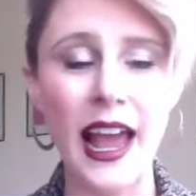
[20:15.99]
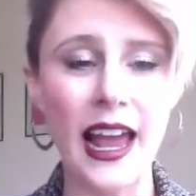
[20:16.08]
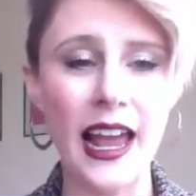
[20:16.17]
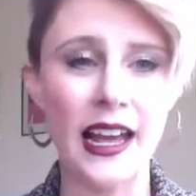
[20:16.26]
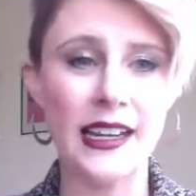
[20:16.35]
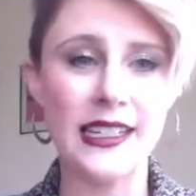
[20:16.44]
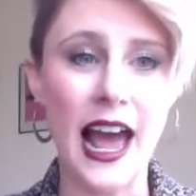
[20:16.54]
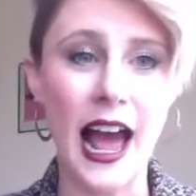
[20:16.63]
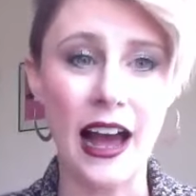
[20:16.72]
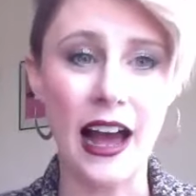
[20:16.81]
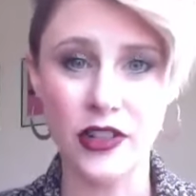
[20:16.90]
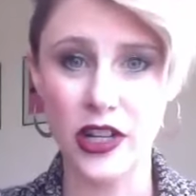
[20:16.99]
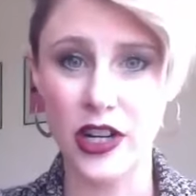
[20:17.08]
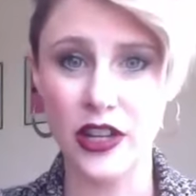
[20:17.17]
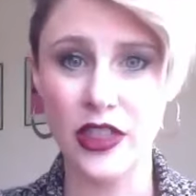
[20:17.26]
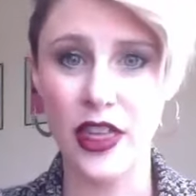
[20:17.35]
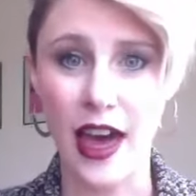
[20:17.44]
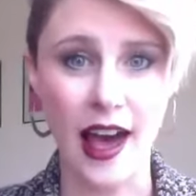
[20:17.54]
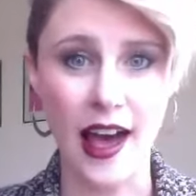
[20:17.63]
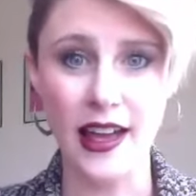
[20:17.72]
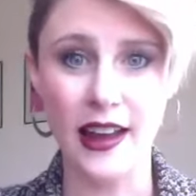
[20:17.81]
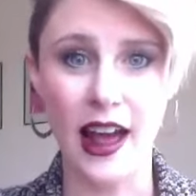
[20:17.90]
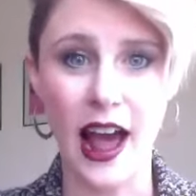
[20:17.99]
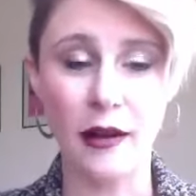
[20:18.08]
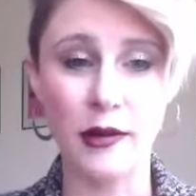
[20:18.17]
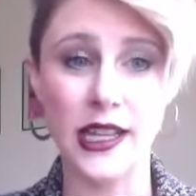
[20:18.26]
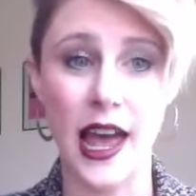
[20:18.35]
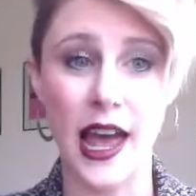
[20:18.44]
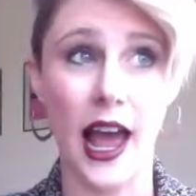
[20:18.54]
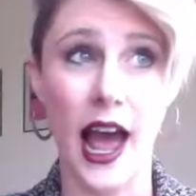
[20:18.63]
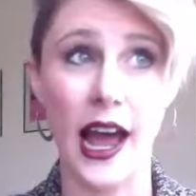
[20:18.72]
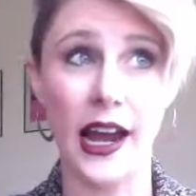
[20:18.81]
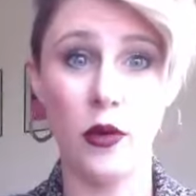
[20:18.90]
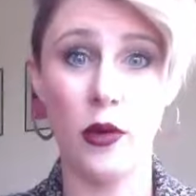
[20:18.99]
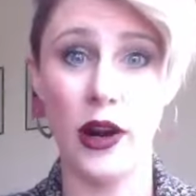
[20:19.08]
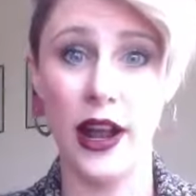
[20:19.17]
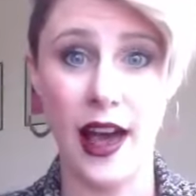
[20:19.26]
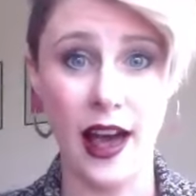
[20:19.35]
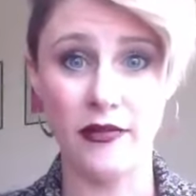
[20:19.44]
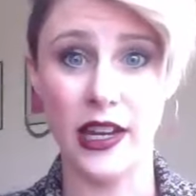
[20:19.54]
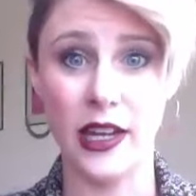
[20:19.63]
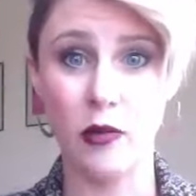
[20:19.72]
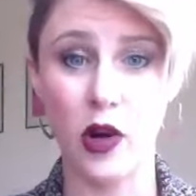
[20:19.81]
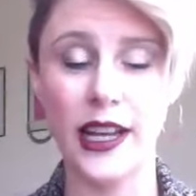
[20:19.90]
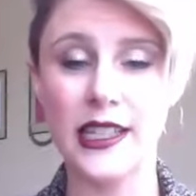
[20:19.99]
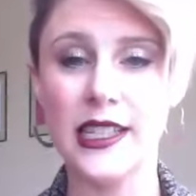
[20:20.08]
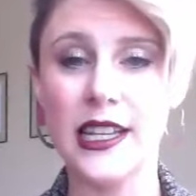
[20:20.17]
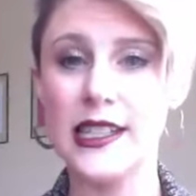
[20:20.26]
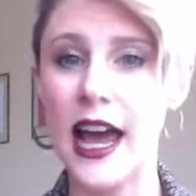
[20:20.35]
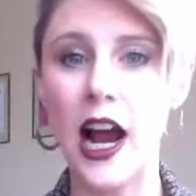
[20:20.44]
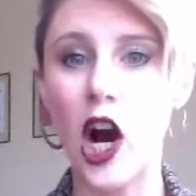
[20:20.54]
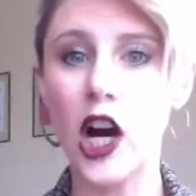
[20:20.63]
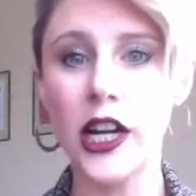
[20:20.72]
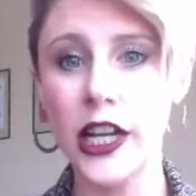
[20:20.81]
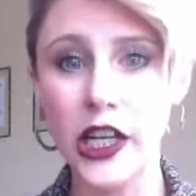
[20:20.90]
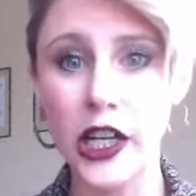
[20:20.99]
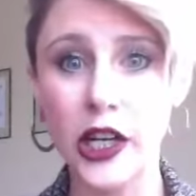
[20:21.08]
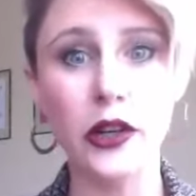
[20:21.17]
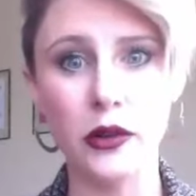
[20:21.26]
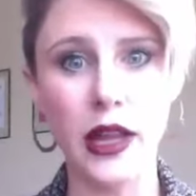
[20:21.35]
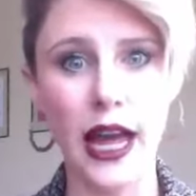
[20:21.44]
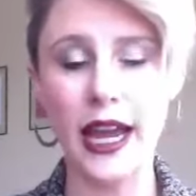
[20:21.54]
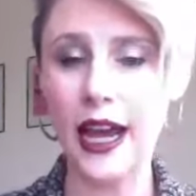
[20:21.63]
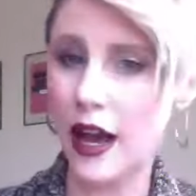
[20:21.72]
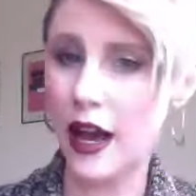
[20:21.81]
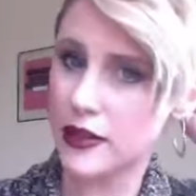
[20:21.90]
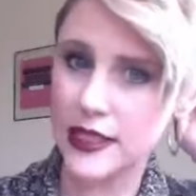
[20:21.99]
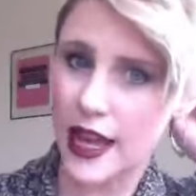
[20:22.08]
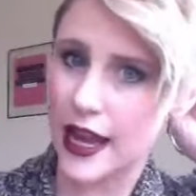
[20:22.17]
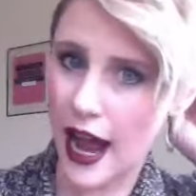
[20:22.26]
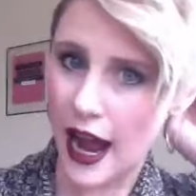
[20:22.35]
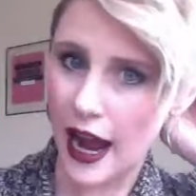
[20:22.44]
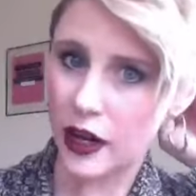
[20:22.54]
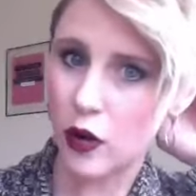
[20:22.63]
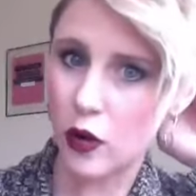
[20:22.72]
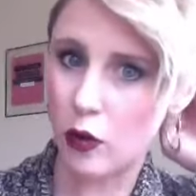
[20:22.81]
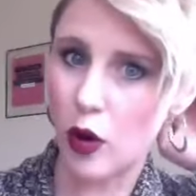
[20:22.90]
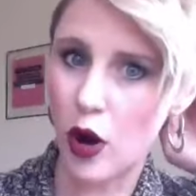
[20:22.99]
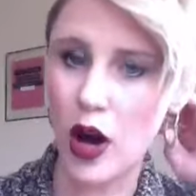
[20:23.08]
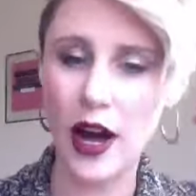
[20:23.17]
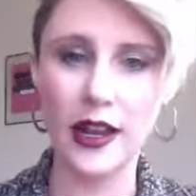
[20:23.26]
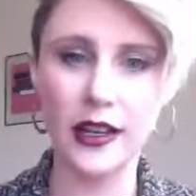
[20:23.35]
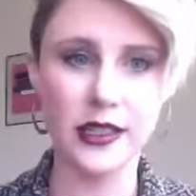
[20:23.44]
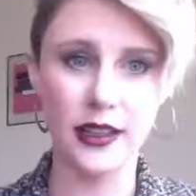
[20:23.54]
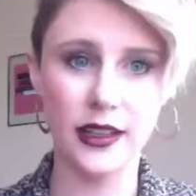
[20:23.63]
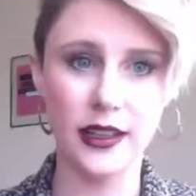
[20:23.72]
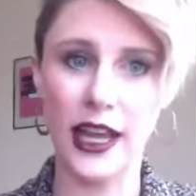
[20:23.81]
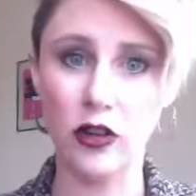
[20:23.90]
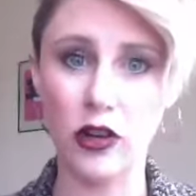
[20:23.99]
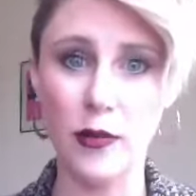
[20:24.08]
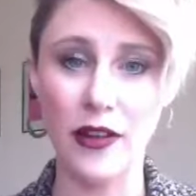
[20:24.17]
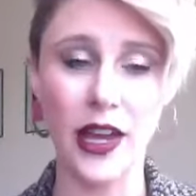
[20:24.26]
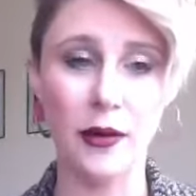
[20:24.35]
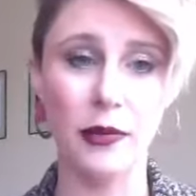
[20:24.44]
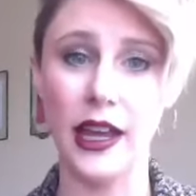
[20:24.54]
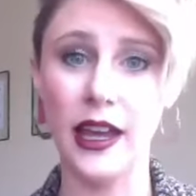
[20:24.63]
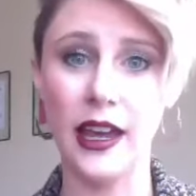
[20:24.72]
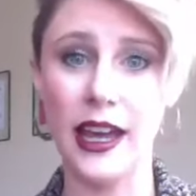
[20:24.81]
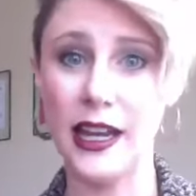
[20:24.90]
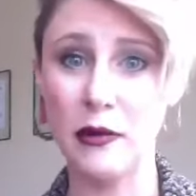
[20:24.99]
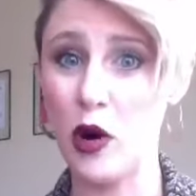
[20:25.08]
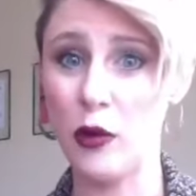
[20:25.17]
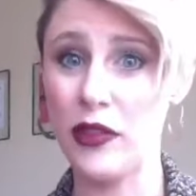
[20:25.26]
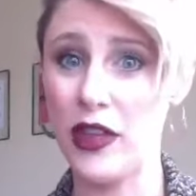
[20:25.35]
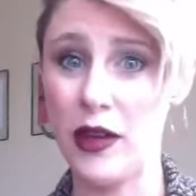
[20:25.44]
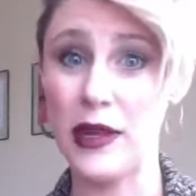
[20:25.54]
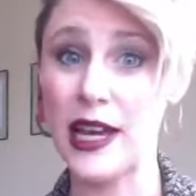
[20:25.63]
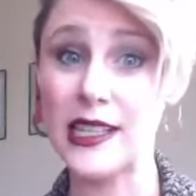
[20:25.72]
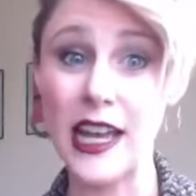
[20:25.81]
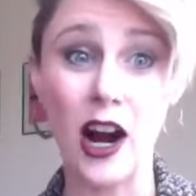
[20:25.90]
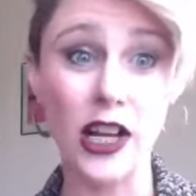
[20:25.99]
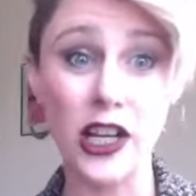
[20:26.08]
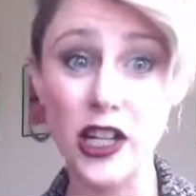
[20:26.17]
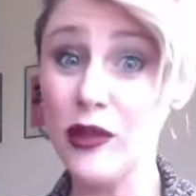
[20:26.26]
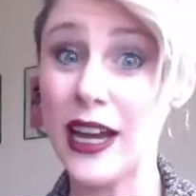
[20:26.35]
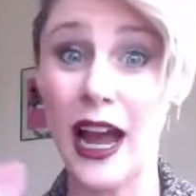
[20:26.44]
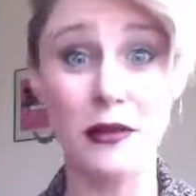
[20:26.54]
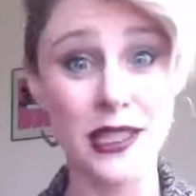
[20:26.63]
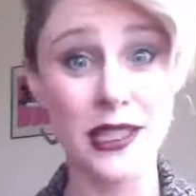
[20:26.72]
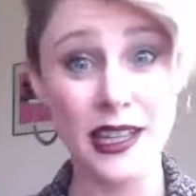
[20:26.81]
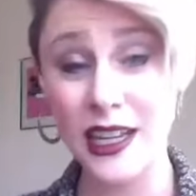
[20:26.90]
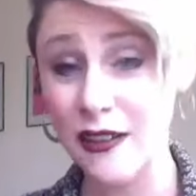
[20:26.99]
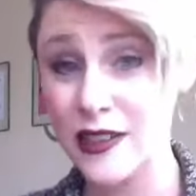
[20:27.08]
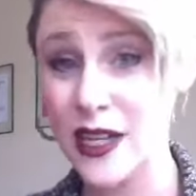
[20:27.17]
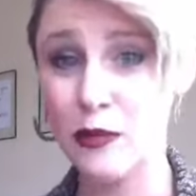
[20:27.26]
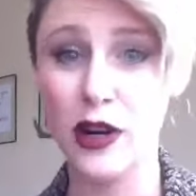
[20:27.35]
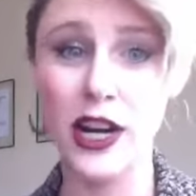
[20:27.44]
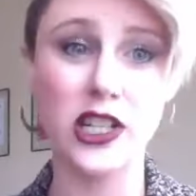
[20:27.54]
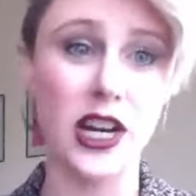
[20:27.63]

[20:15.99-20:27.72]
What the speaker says: And after that, I was like, I don't want to have any more kids, because I already knew, like, I was like, I don't want to like grow my family anymore with him, because I already knew, like, I was thinking of separation.